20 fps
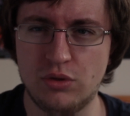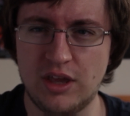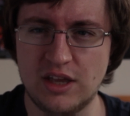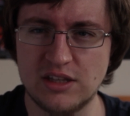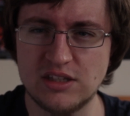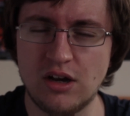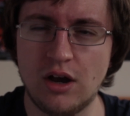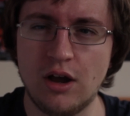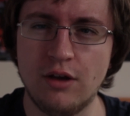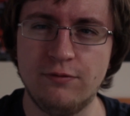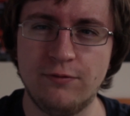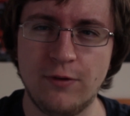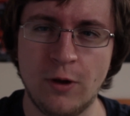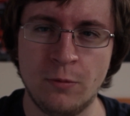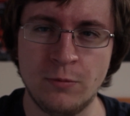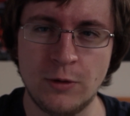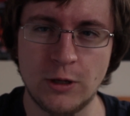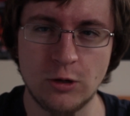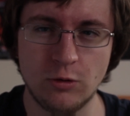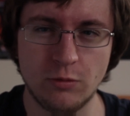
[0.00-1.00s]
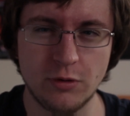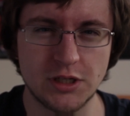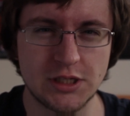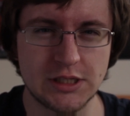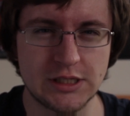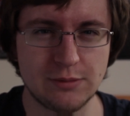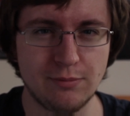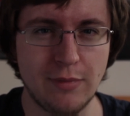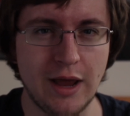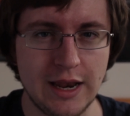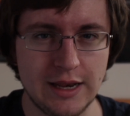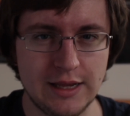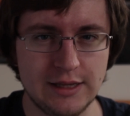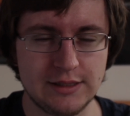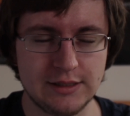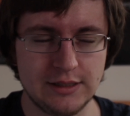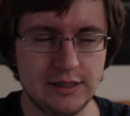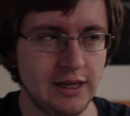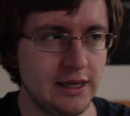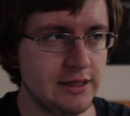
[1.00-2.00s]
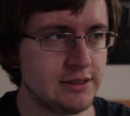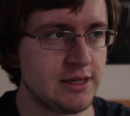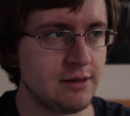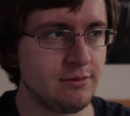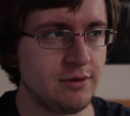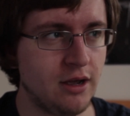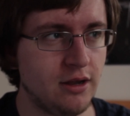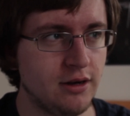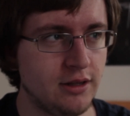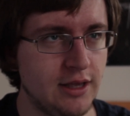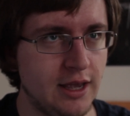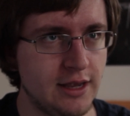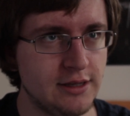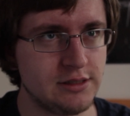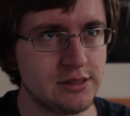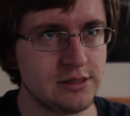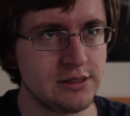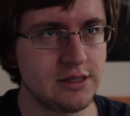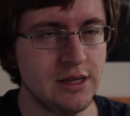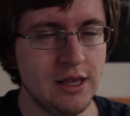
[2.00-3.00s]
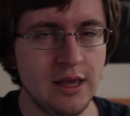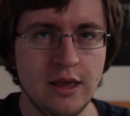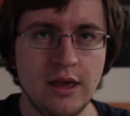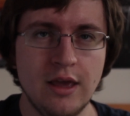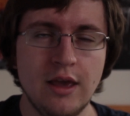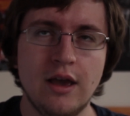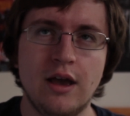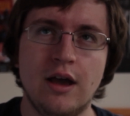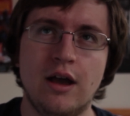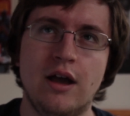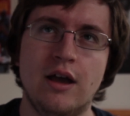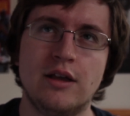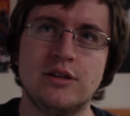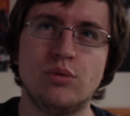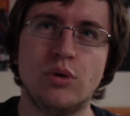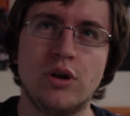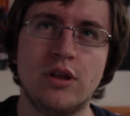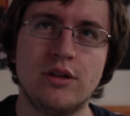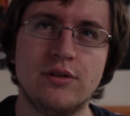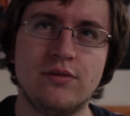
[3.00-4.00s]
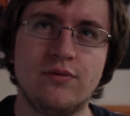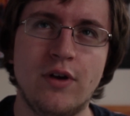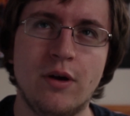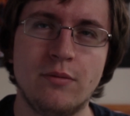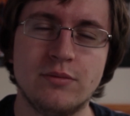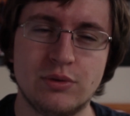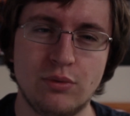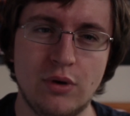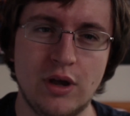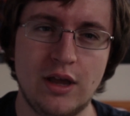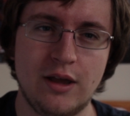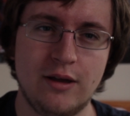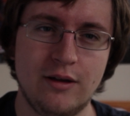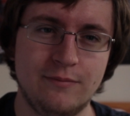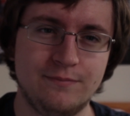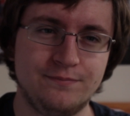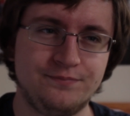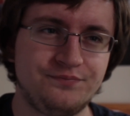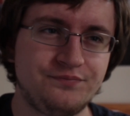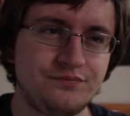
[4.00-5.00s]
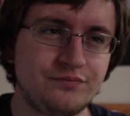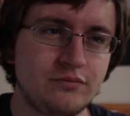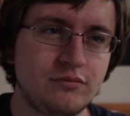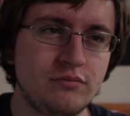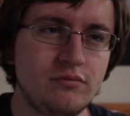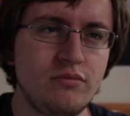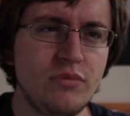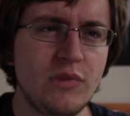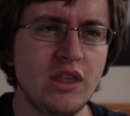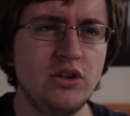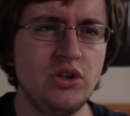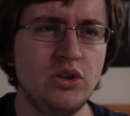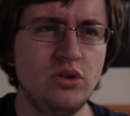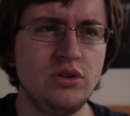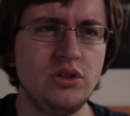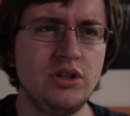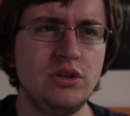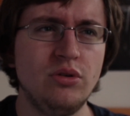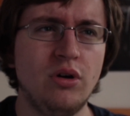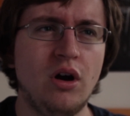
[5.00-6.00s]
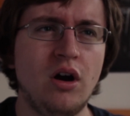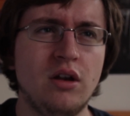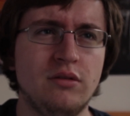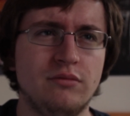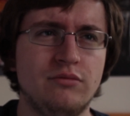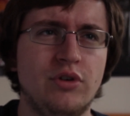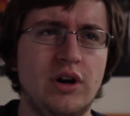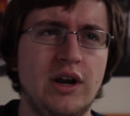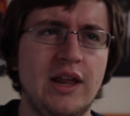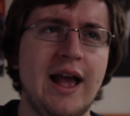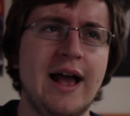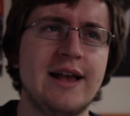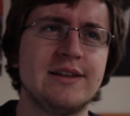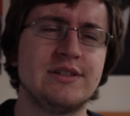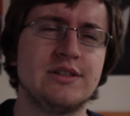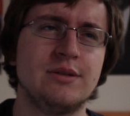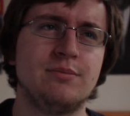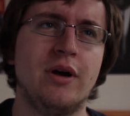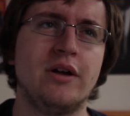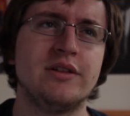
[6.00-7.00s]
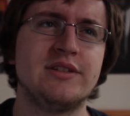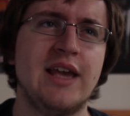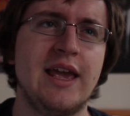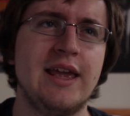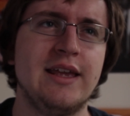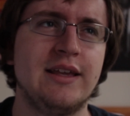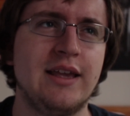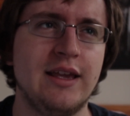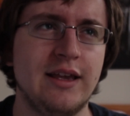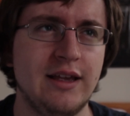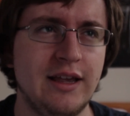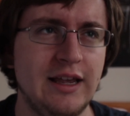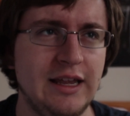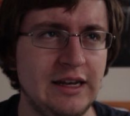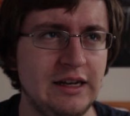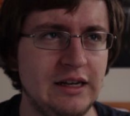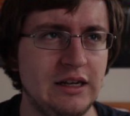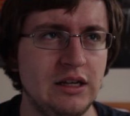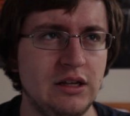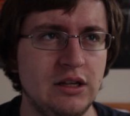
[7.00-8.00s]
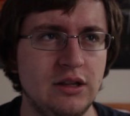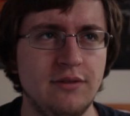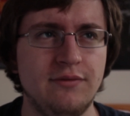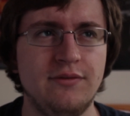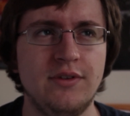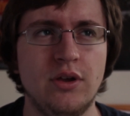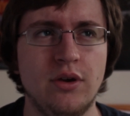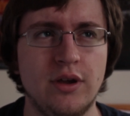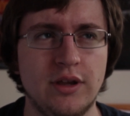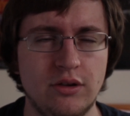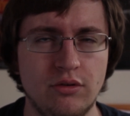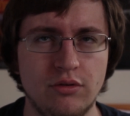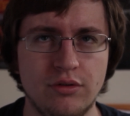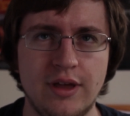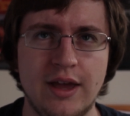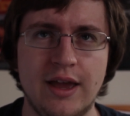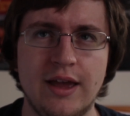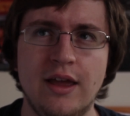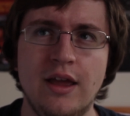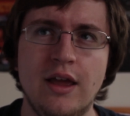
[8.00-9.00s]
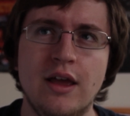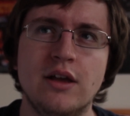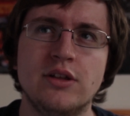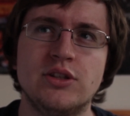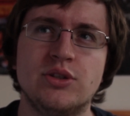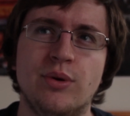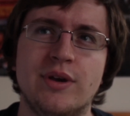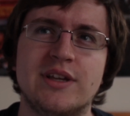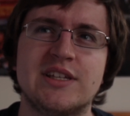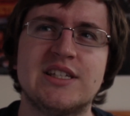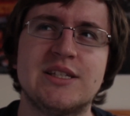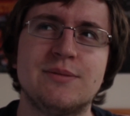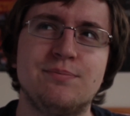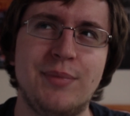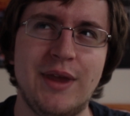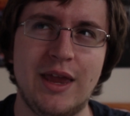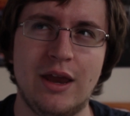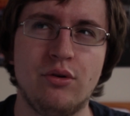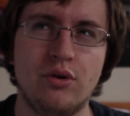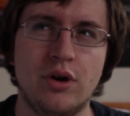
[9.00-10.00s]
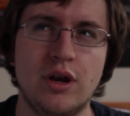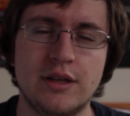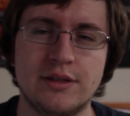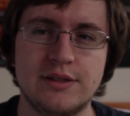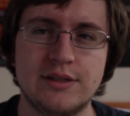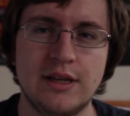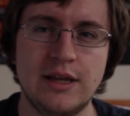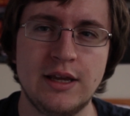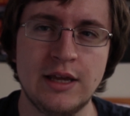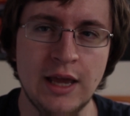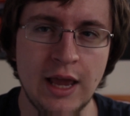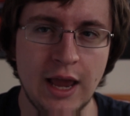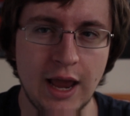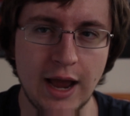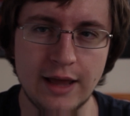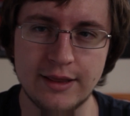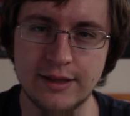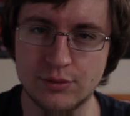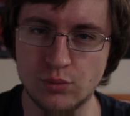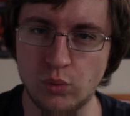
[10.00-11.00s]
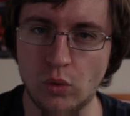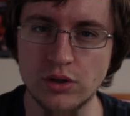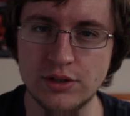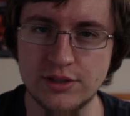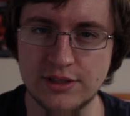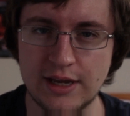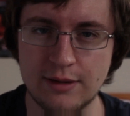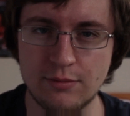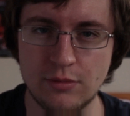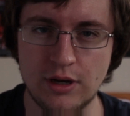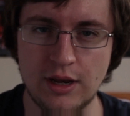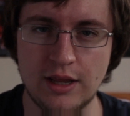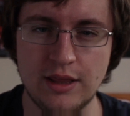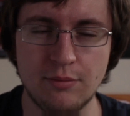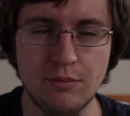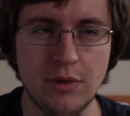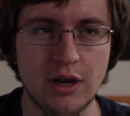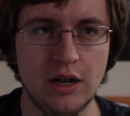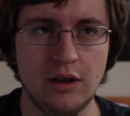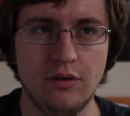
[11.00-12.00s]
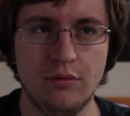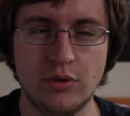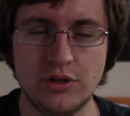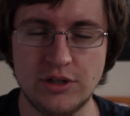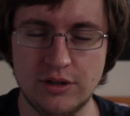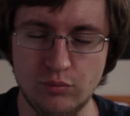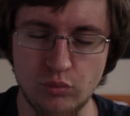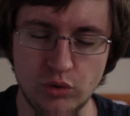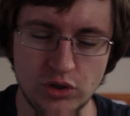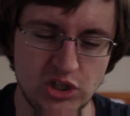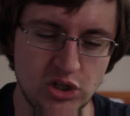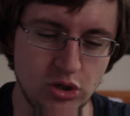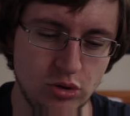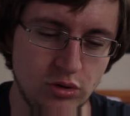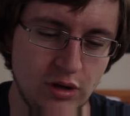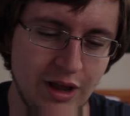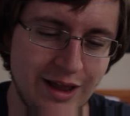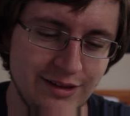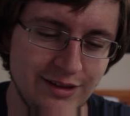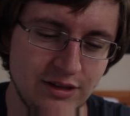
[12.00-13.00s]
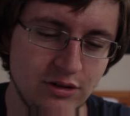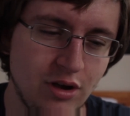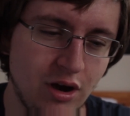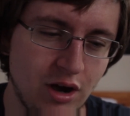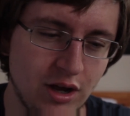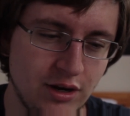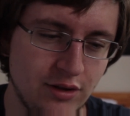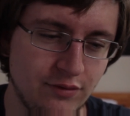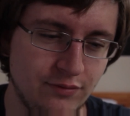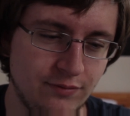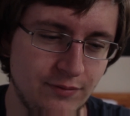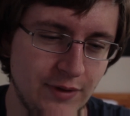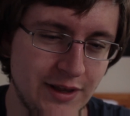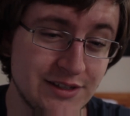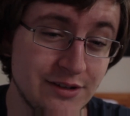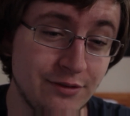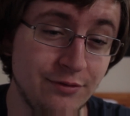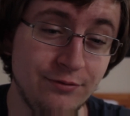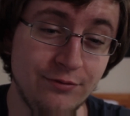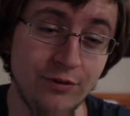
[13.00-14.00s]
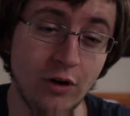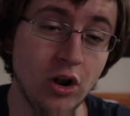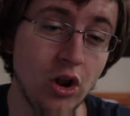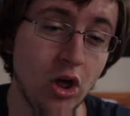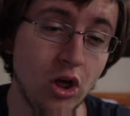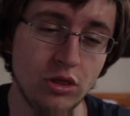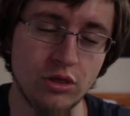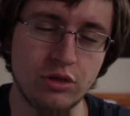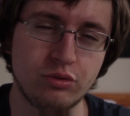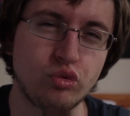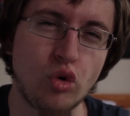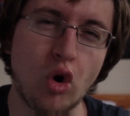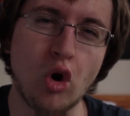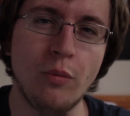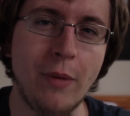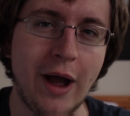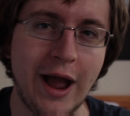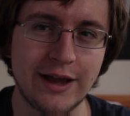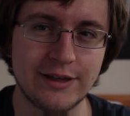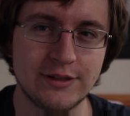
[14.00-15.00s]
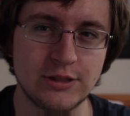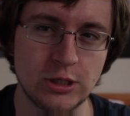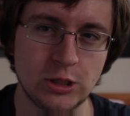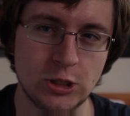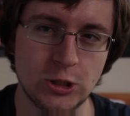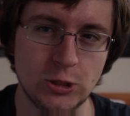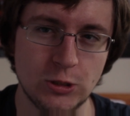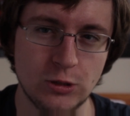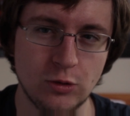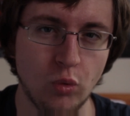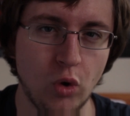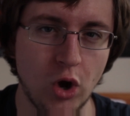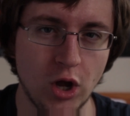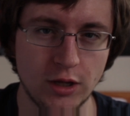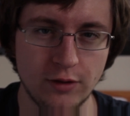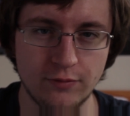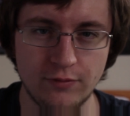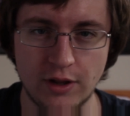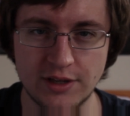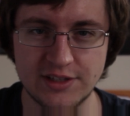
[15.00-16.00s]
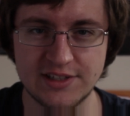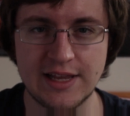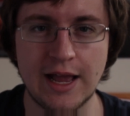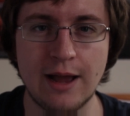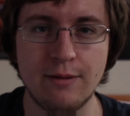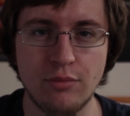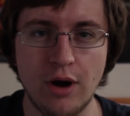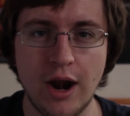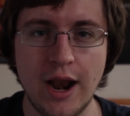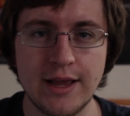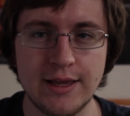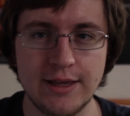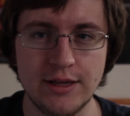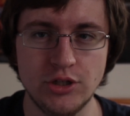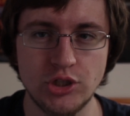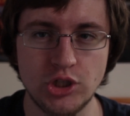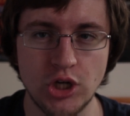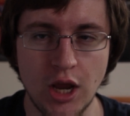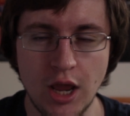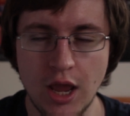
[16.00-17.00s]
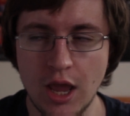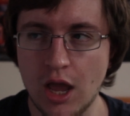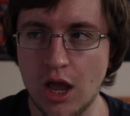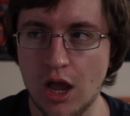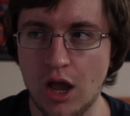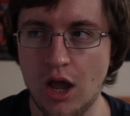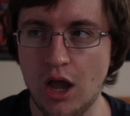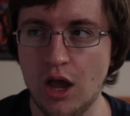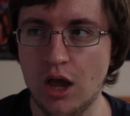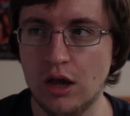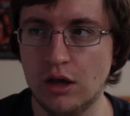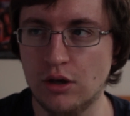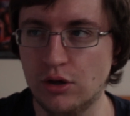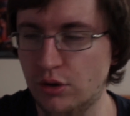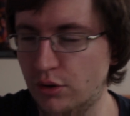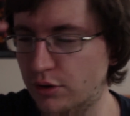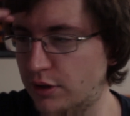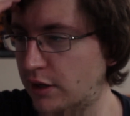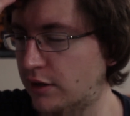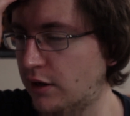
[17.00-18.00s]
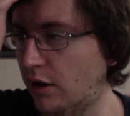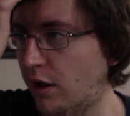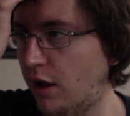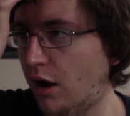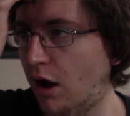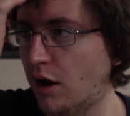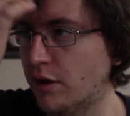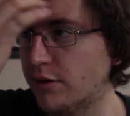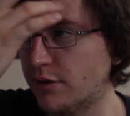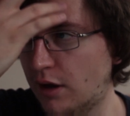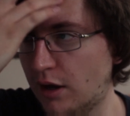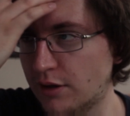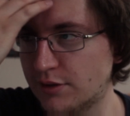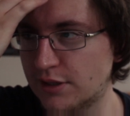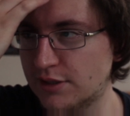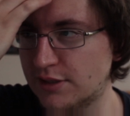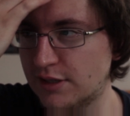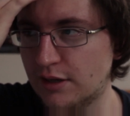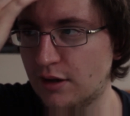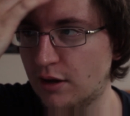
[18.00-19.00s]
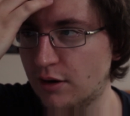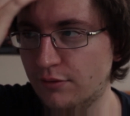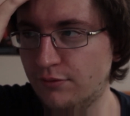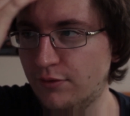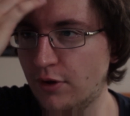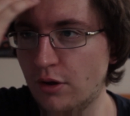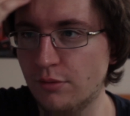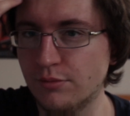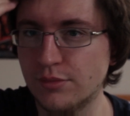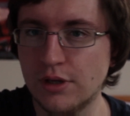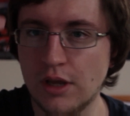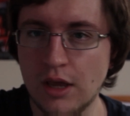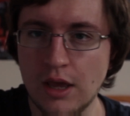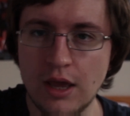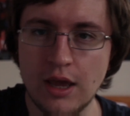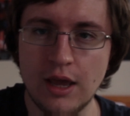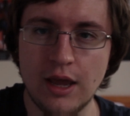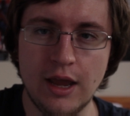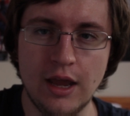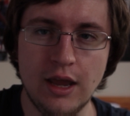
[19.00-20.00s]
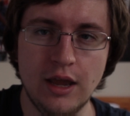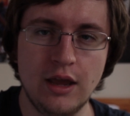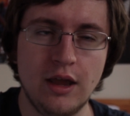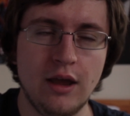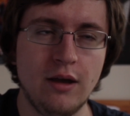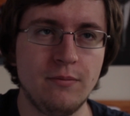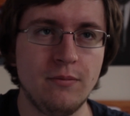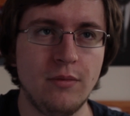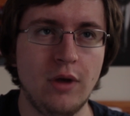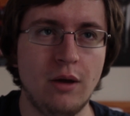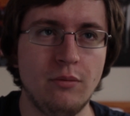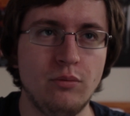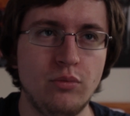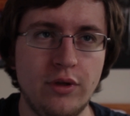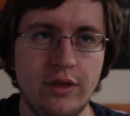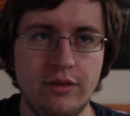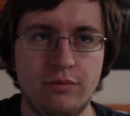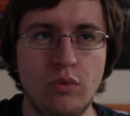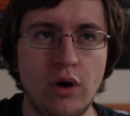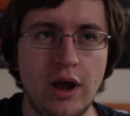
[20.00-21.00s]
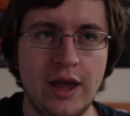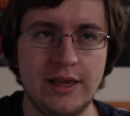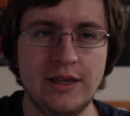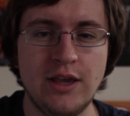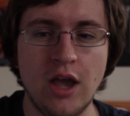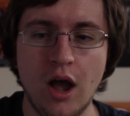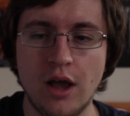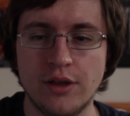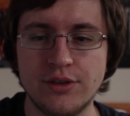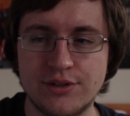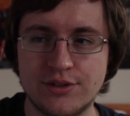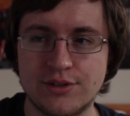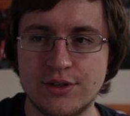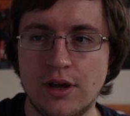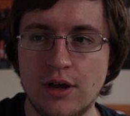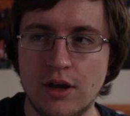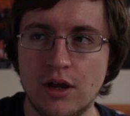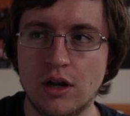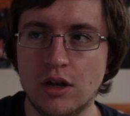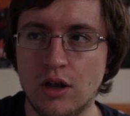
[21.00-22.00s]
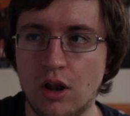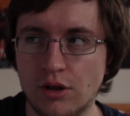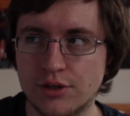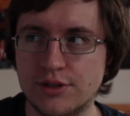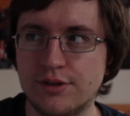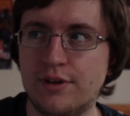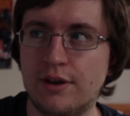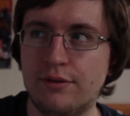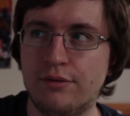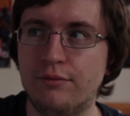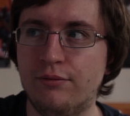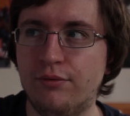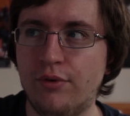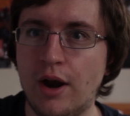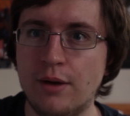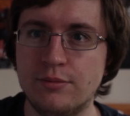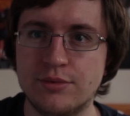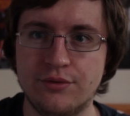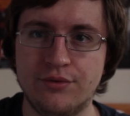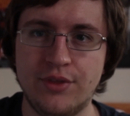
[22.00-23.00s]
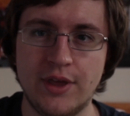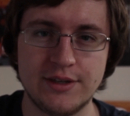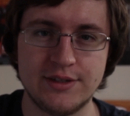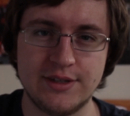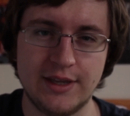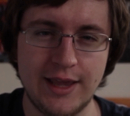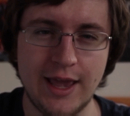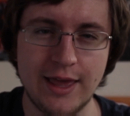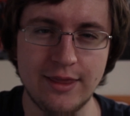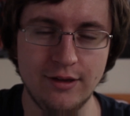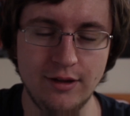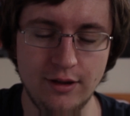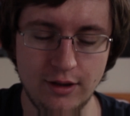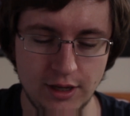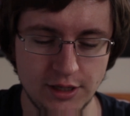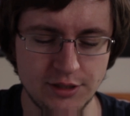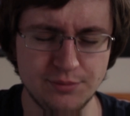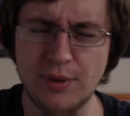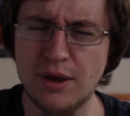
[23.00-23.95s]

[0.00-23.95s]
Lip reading: The entire film, you can almost smell it in some kind of cases. It's one of those films where you aren't really asked to partake in the viewing. You're there to experience it. And there's one segment in the middle of which you kind of is a full-on throwback to the work of like Stan Brakhage, who did like artistic kind of films, with where he cuts lots of different frames of things together.